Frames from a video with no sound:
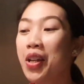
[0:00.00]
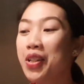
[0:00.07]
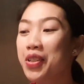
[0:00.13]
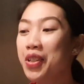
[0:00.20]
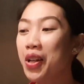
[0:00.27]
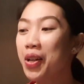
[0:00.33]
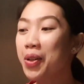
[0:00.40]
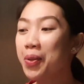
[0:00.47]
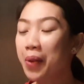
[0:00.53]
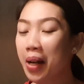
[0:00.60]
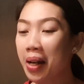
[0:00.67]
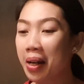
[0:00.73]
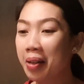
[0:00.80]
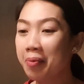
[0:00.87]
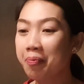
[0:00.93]
So
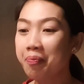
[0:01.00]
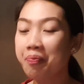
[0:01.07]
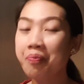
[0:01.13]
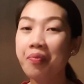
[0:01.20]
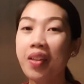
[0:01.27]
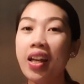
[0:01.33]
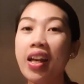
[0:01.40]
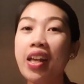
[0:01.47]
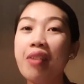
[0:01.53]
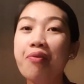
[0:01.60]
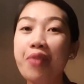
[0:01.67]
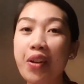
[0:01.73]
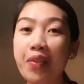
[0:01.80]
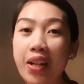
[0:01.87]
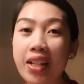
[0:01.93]
um, I am
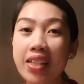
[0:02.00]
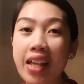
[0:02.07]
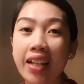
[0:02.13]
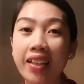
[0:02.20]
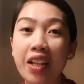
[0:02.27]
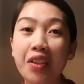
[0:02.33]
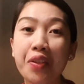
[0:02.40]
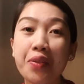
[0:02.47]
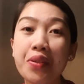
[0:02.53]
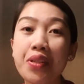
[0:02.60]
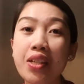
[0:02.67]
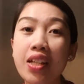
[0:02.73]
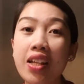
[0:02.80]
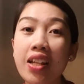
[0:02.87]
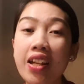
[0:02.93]
very excited to
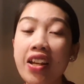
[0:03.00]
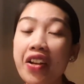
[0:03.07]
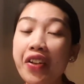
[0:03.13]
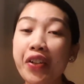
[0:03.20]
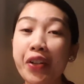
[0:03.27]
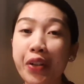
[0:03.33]
see